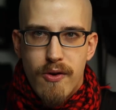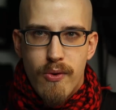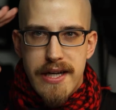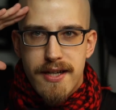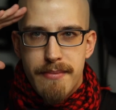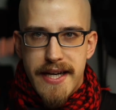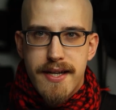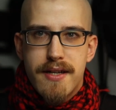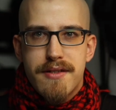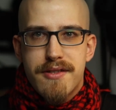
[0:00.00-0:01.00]
Welcome
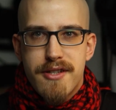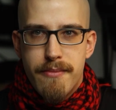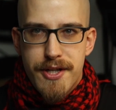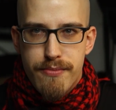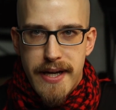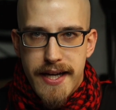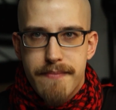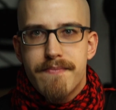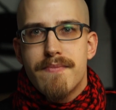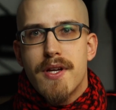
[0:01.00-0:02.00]
back to So Much Black.
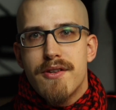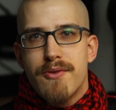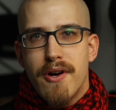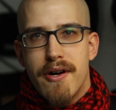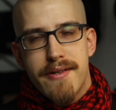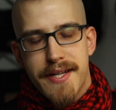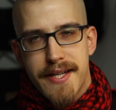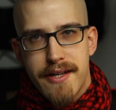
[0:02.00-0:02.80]
Do you already